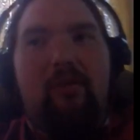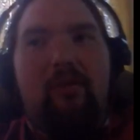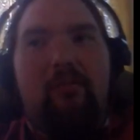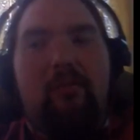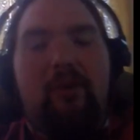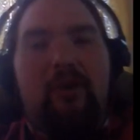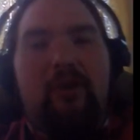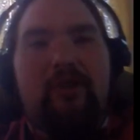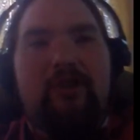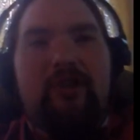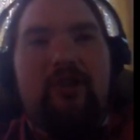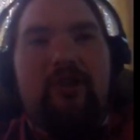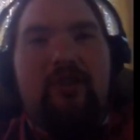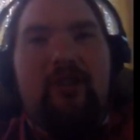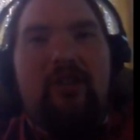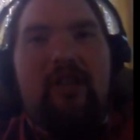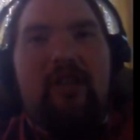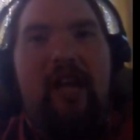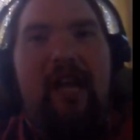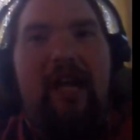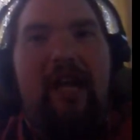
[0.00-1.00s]
put to
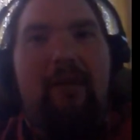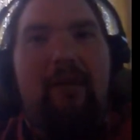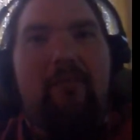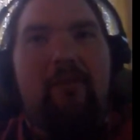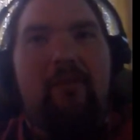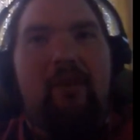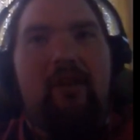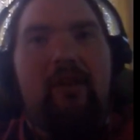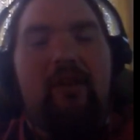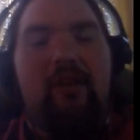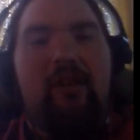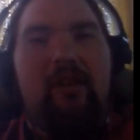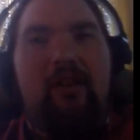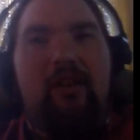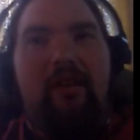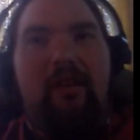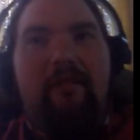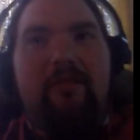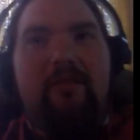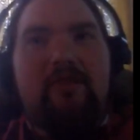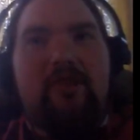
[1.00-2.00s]
the name
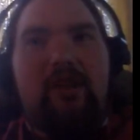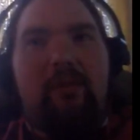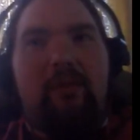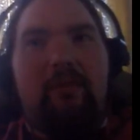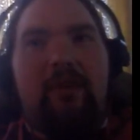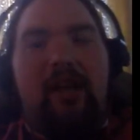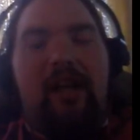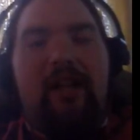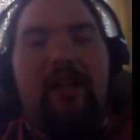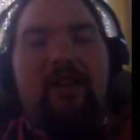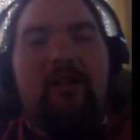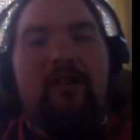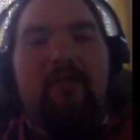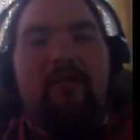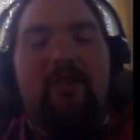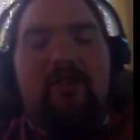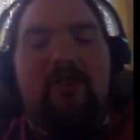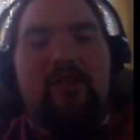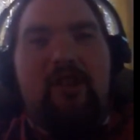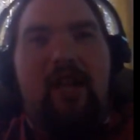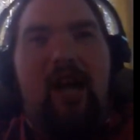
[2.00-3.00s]
of some kind
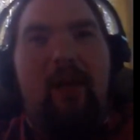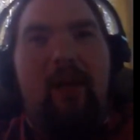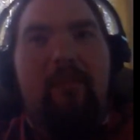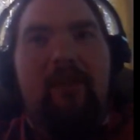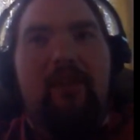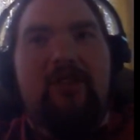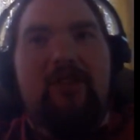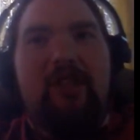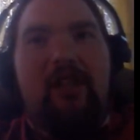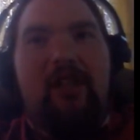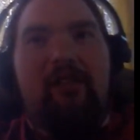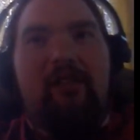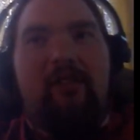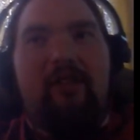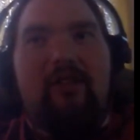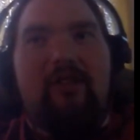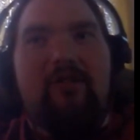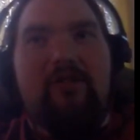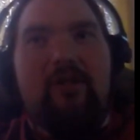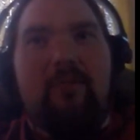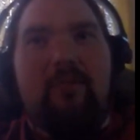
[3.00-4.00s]
of Islamic
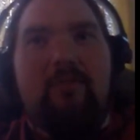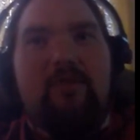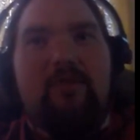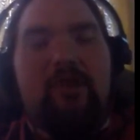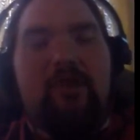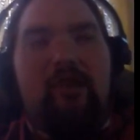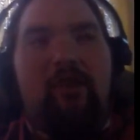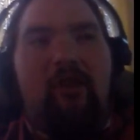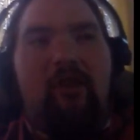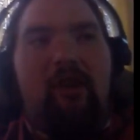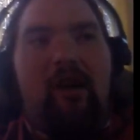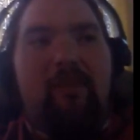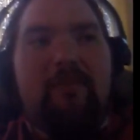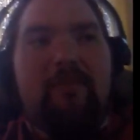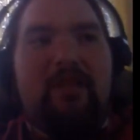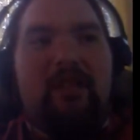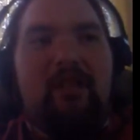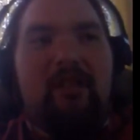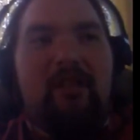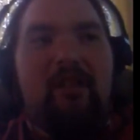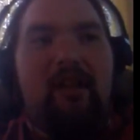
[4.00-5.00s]
terrorism. So, I
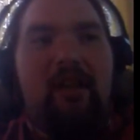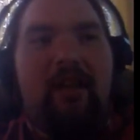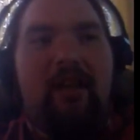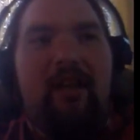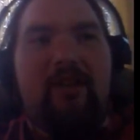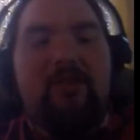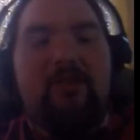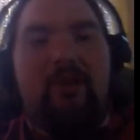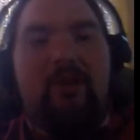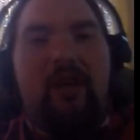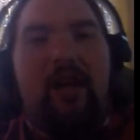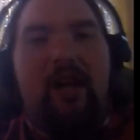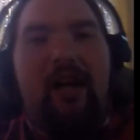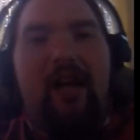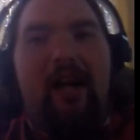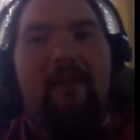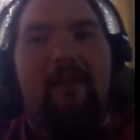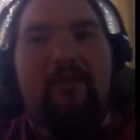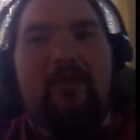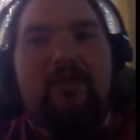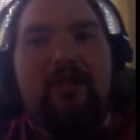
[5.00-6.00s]
mean, I guess what I
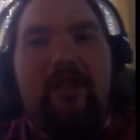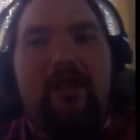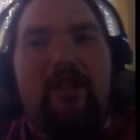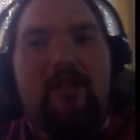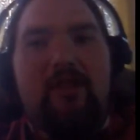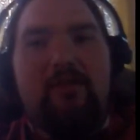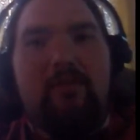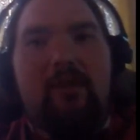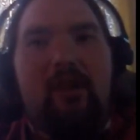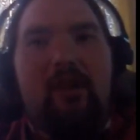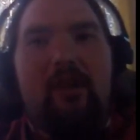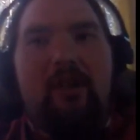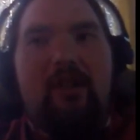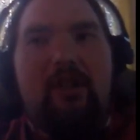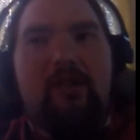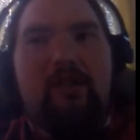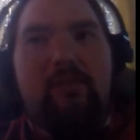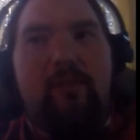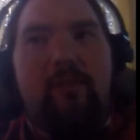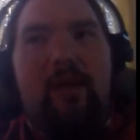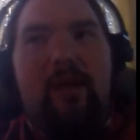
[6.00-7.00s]
have to say is
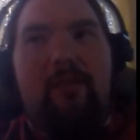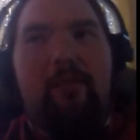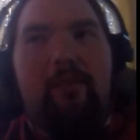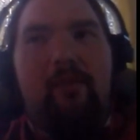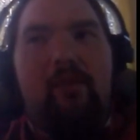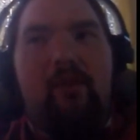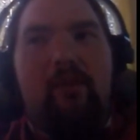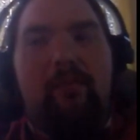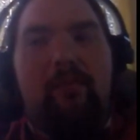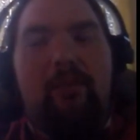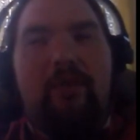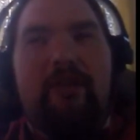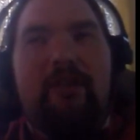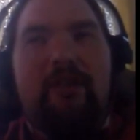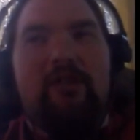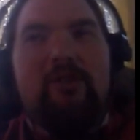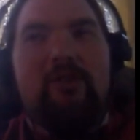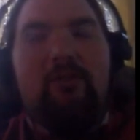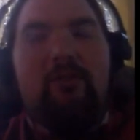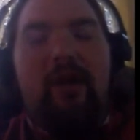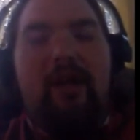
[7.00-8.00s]
people,
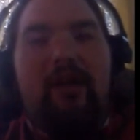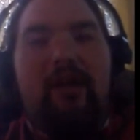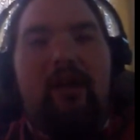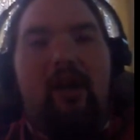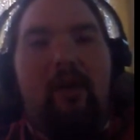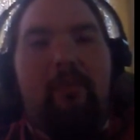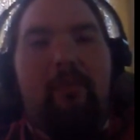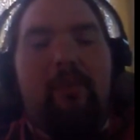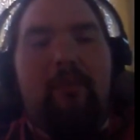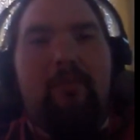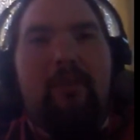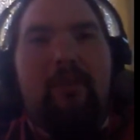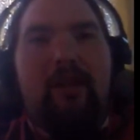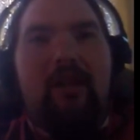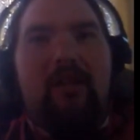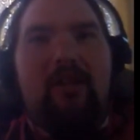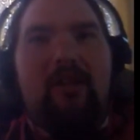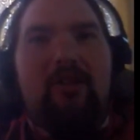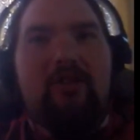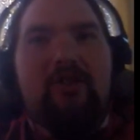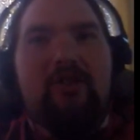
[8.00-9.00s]
please wake up
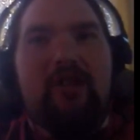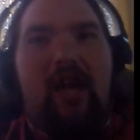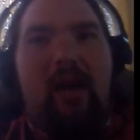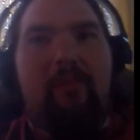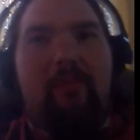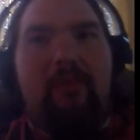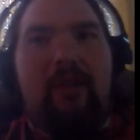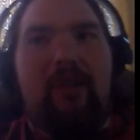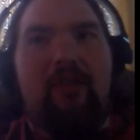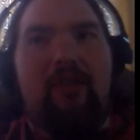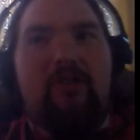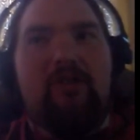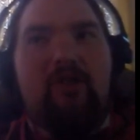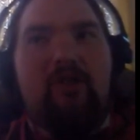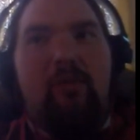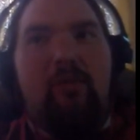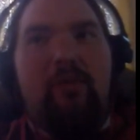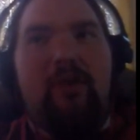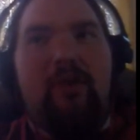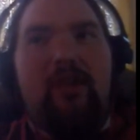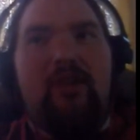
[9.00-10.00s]
and stop being
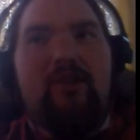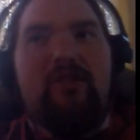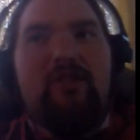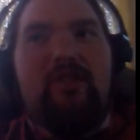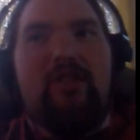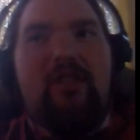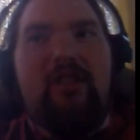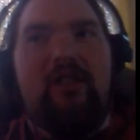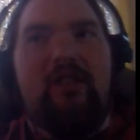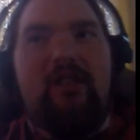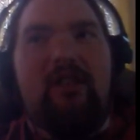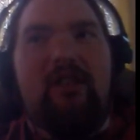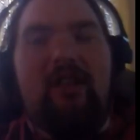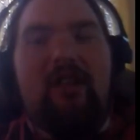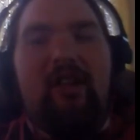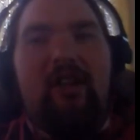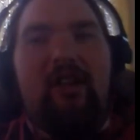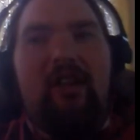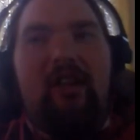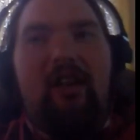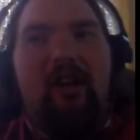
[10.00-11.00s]
so PC.
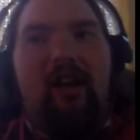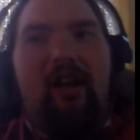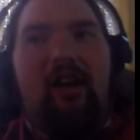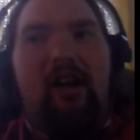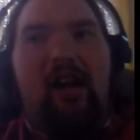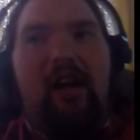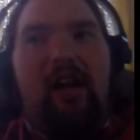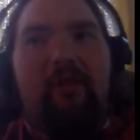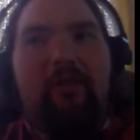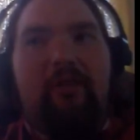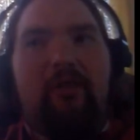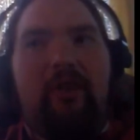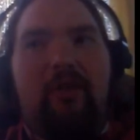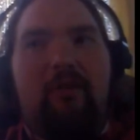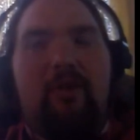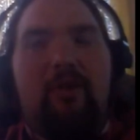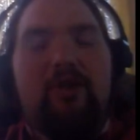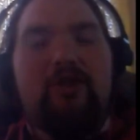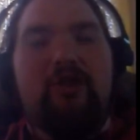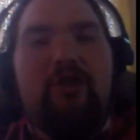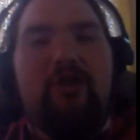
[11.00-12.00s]
I
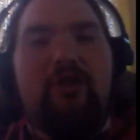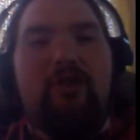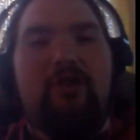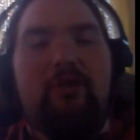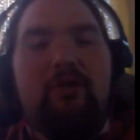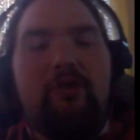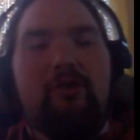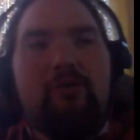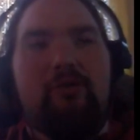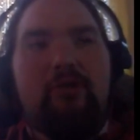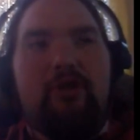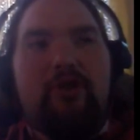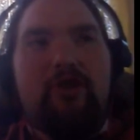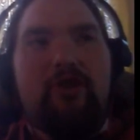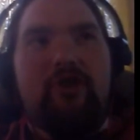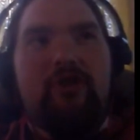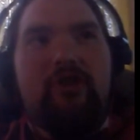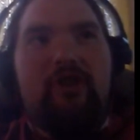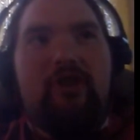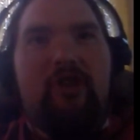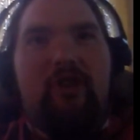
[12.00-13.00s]
really wish the news would
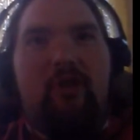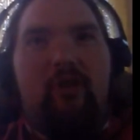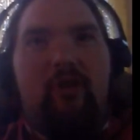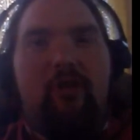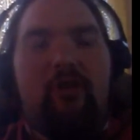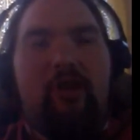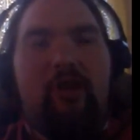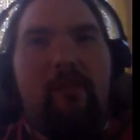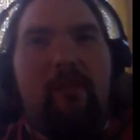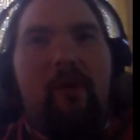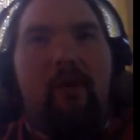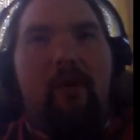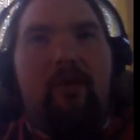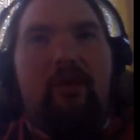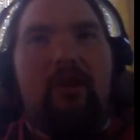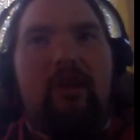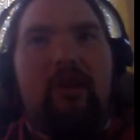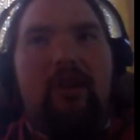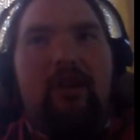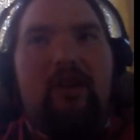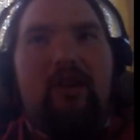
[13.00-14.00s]
just, come
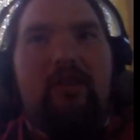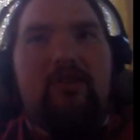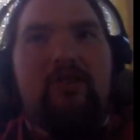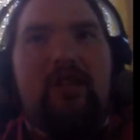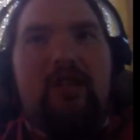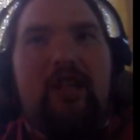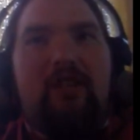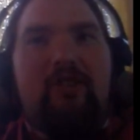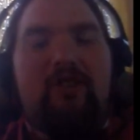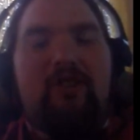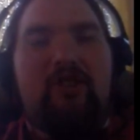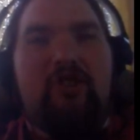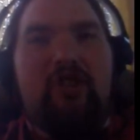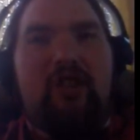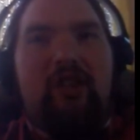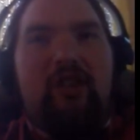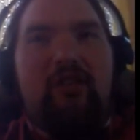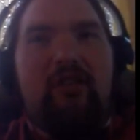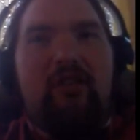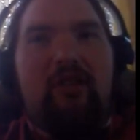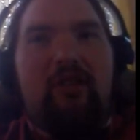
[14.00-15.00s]
out and say the shit